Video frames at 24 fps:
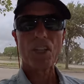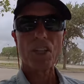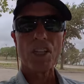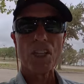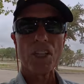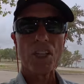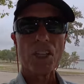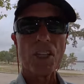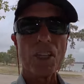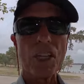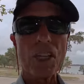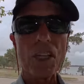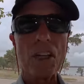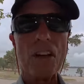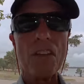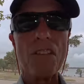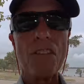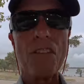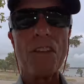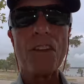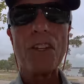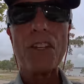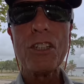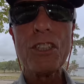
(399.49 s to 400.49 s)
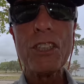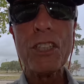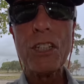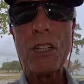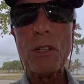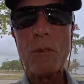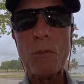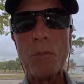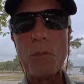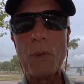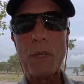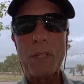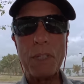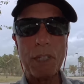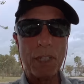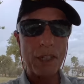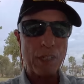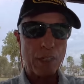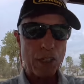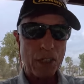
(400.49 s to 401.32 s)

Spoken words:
any fish being